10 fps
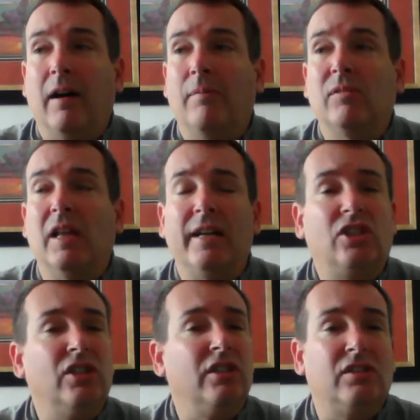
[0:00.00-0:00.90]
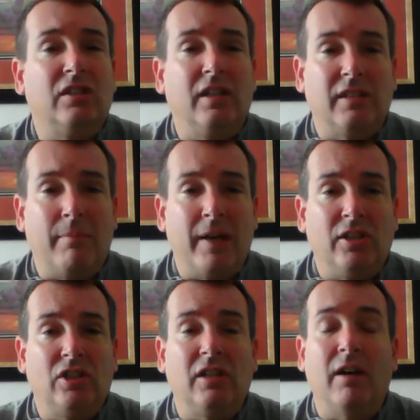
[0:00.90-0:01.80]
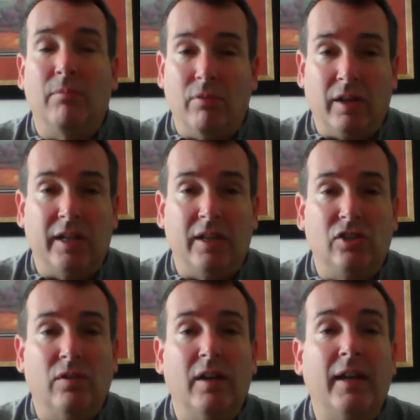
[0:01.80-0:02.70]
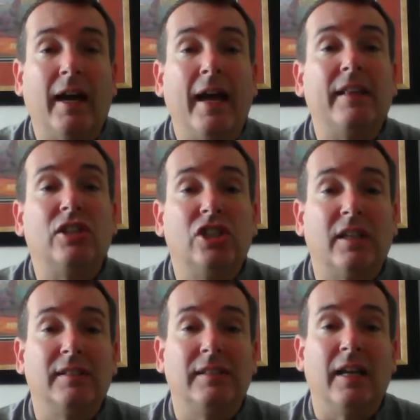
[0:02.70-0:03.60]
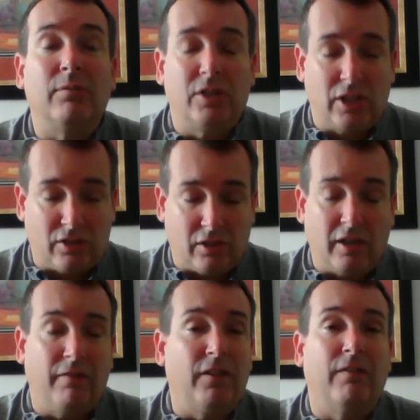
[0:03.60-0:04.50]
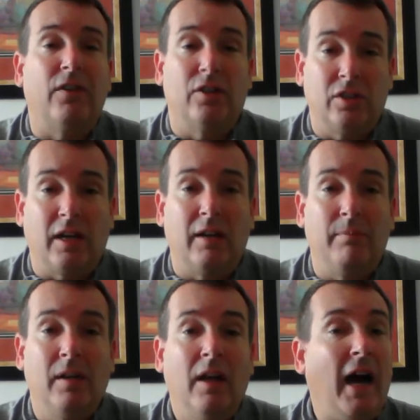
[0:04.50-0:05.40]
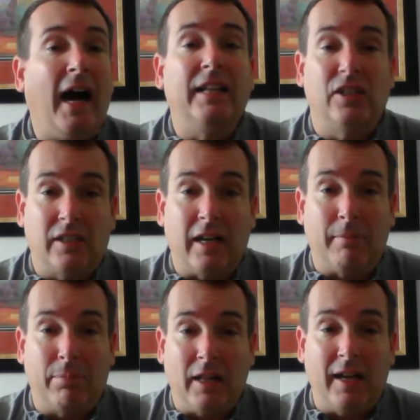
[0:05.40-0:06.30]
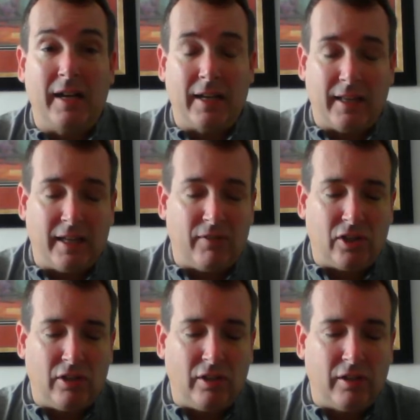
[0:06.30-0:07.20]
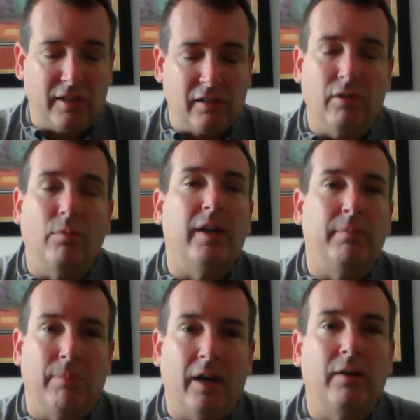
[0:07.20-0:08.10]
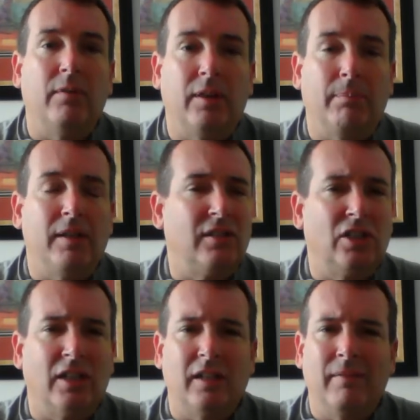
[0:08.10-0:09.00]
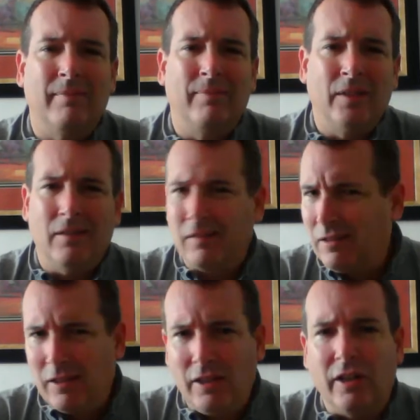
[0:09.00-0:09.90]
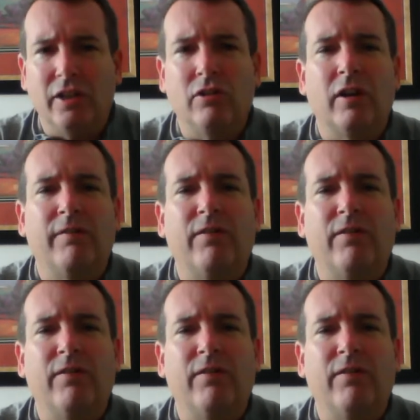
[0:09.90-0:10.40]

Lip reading: Lunches, as I mentioned, I'm really enjoying. I had the chicken sandwich yesterday for the first time. I just had it plain, how they give it to you on this little wheat bun with a piece of chicken. You cook it